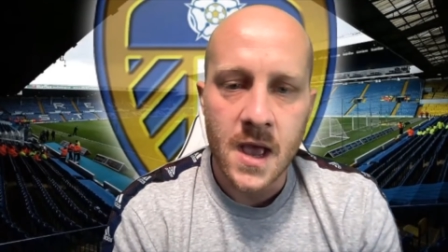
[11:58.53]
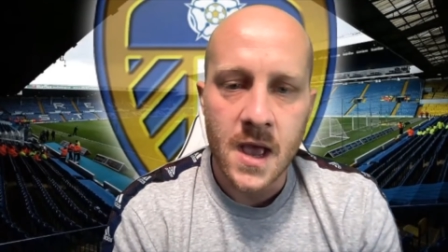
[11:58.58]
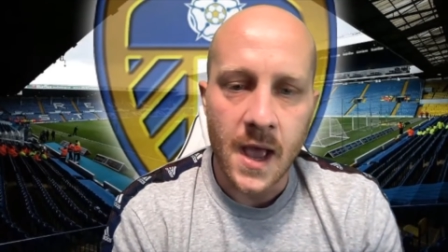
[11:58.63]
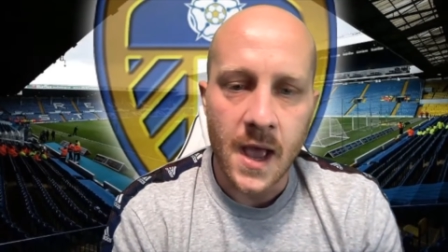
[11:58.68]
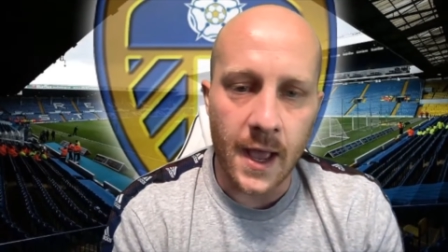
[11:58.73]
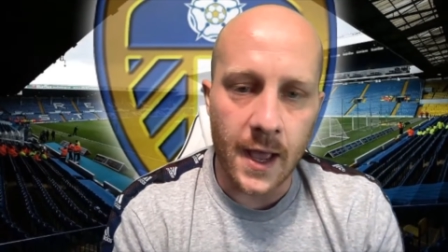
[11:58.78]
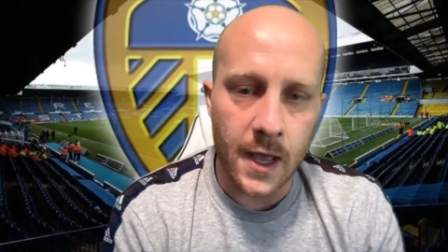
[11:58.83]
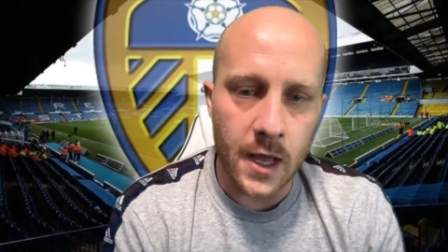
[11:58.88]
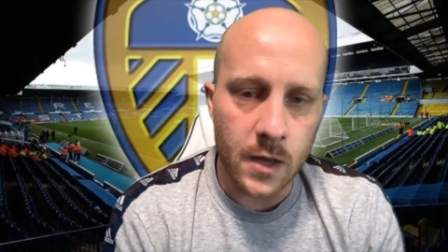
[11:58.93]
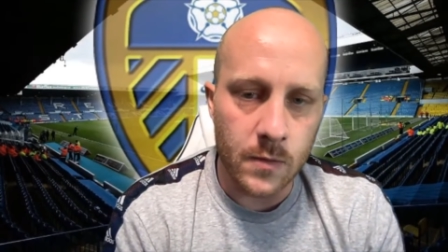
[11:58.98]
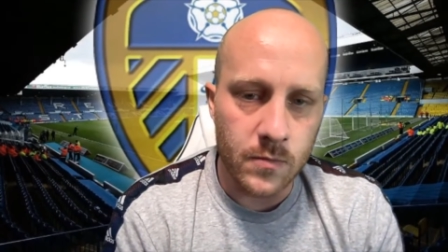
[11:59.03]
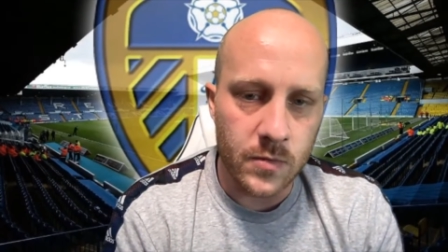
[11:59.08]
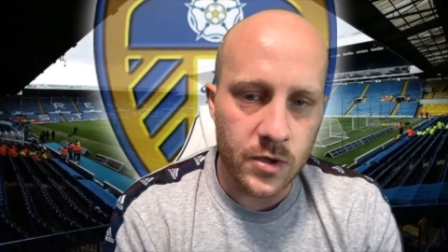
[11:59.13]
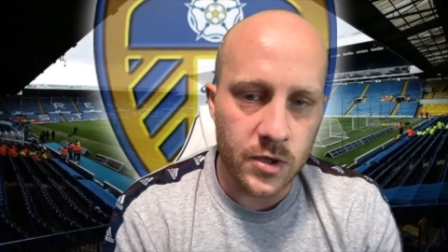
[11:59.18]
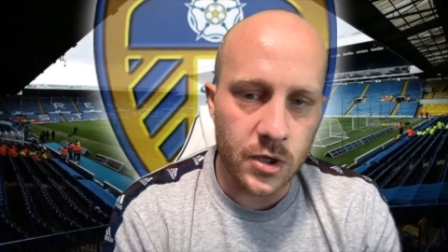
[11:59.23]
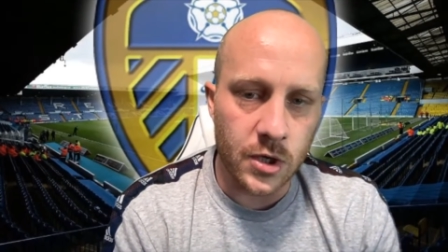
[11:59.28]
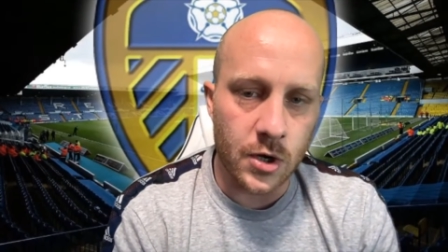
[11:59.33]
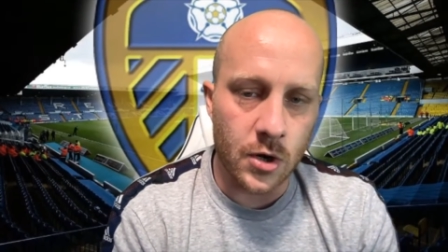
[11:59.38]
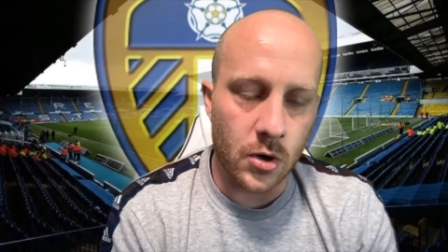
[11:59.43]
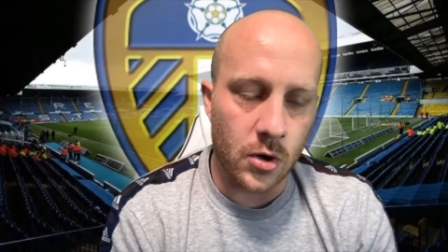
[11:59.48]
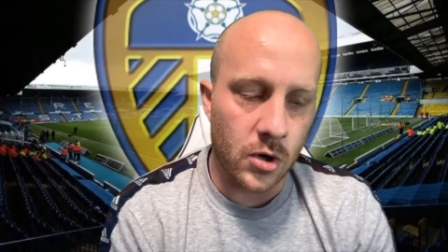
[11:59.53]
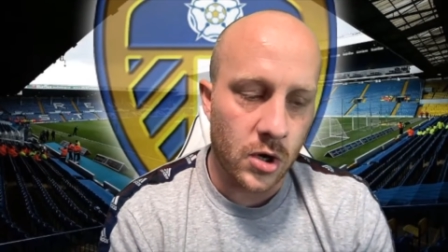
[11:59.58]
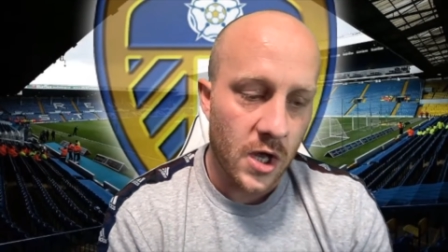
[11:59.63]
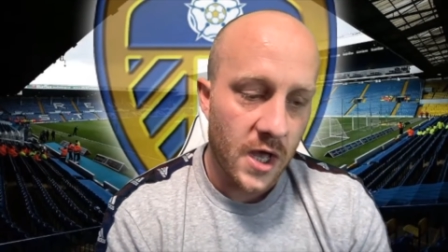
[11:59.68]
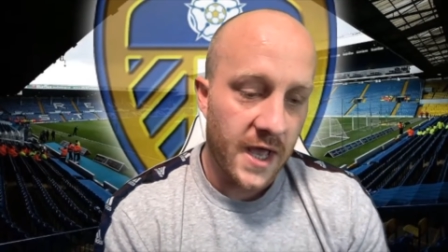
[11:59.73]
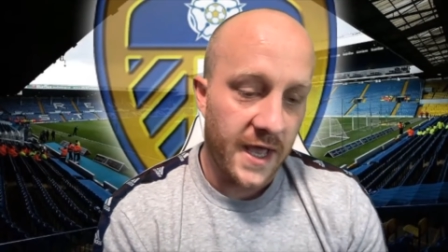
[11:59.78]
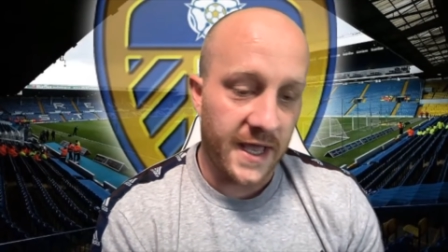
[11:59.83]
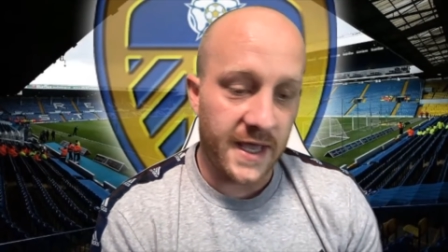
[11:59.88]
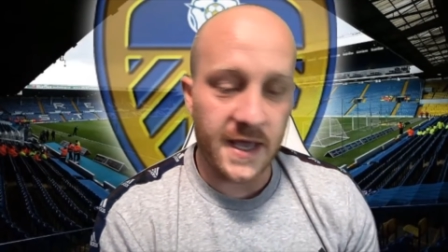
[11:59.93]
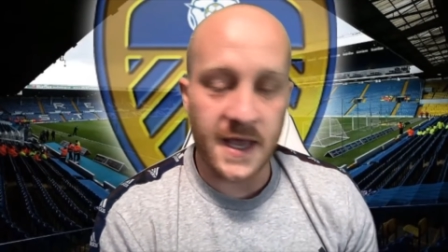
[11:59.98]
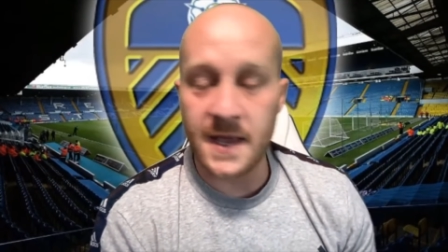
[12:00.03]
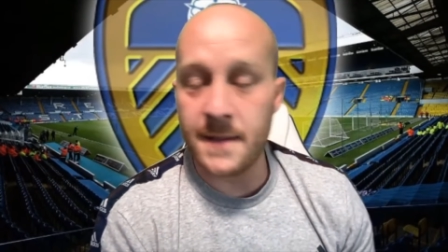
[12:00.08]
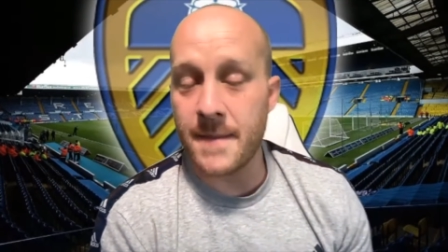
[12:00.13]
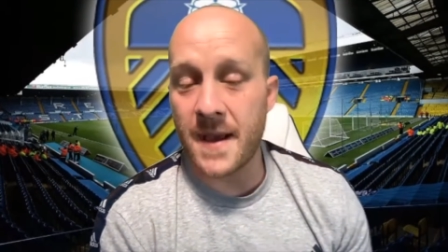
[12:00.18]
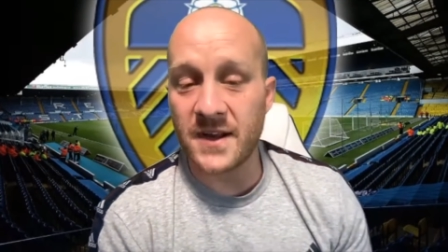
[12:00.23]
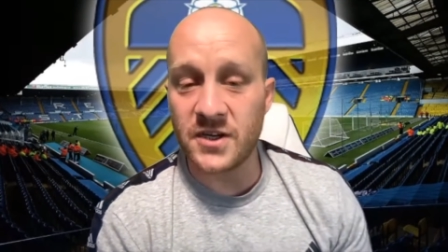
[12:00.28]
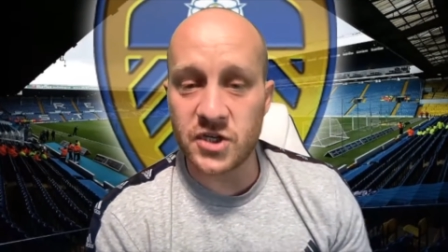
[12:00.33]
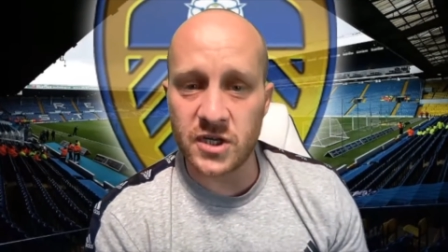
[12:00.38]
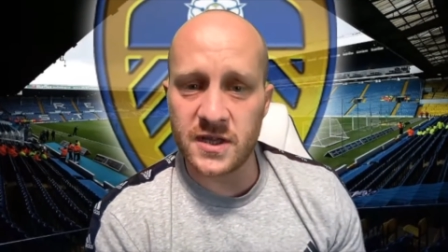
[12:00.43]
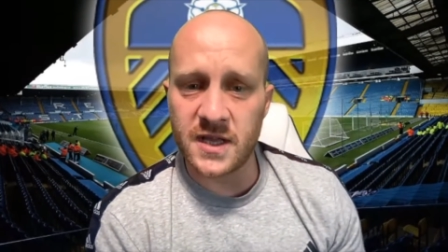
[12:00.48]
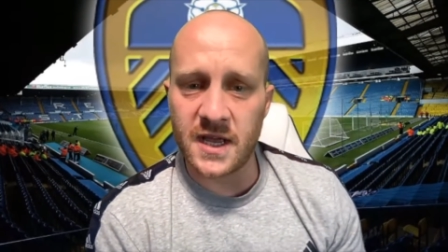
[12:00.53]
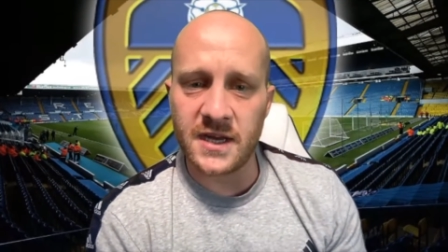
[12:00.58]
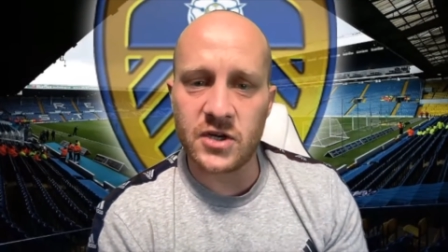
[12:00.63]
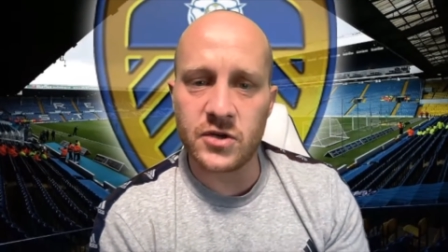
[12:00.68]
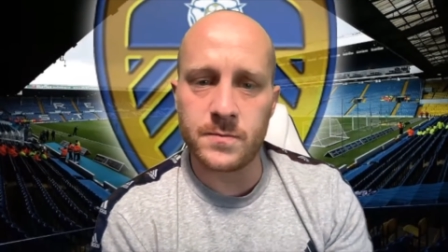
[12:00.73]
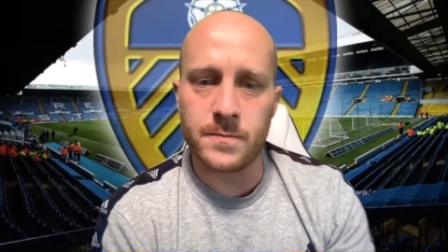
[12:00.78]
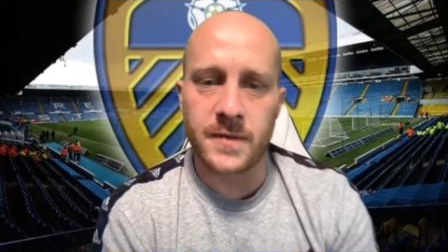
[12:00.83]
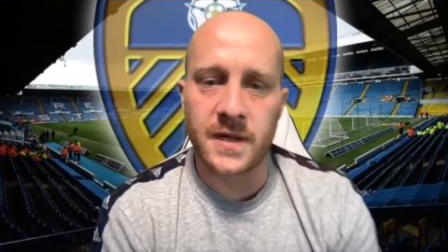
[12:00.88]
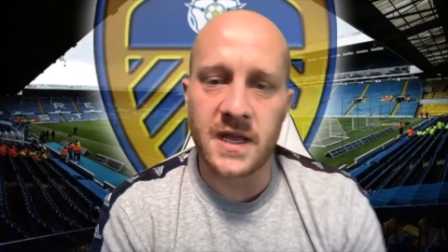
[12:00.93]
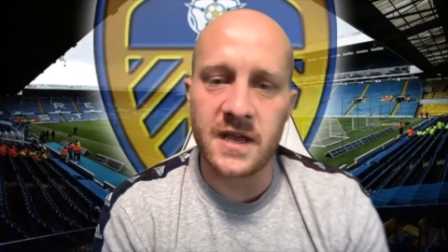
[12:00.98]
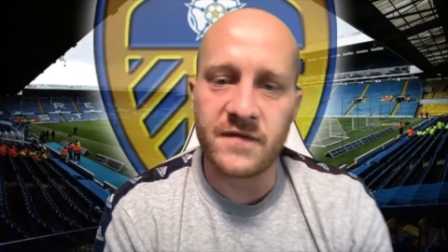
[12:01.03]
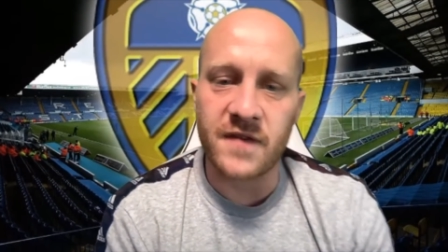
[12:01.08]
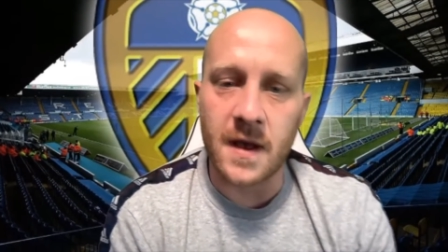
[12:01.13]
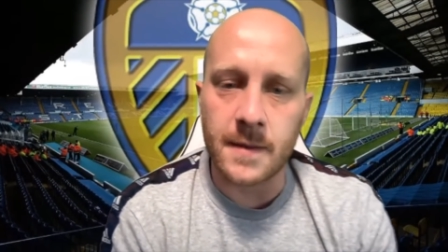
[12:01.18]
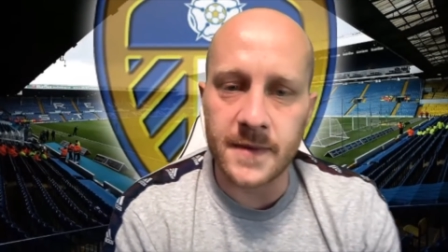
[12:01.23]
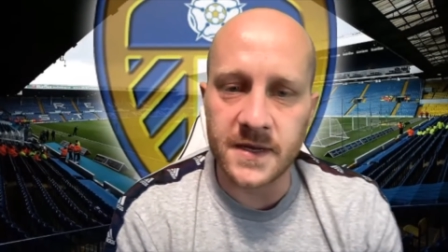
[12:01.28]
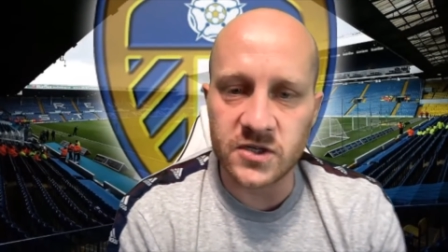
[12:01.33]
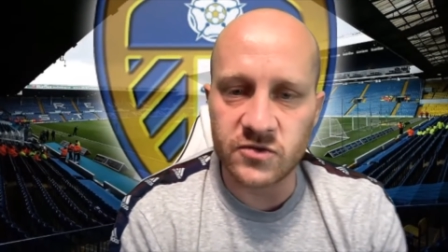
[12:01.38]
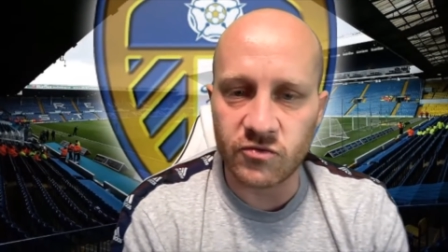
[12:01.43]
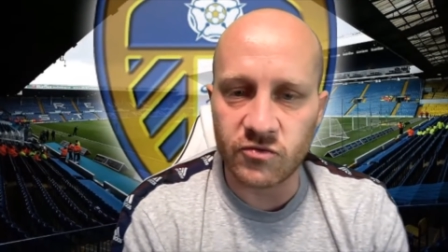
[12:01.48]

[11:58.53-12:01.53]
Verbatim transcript: Um, you know, he, he, mentioned that he doesn't believe James